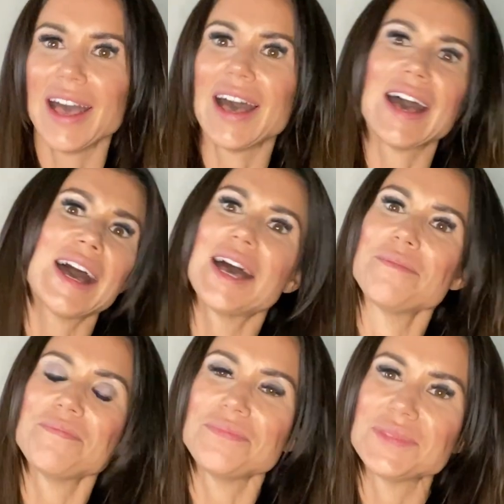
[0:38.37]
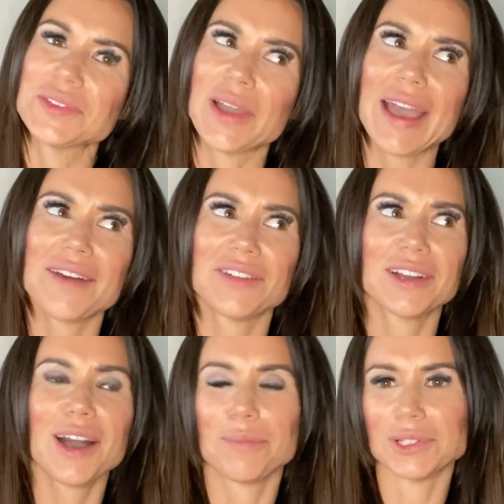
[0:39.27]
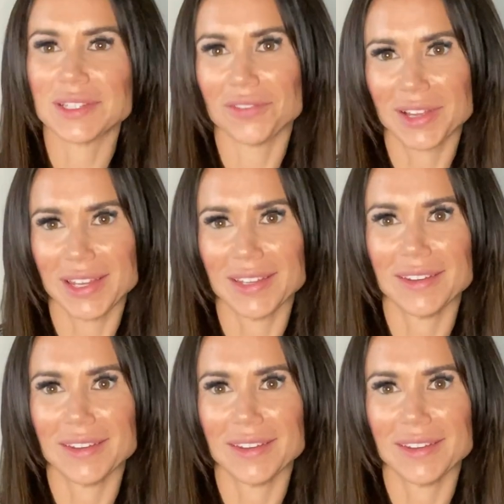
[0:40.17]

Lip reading: So I have a couple different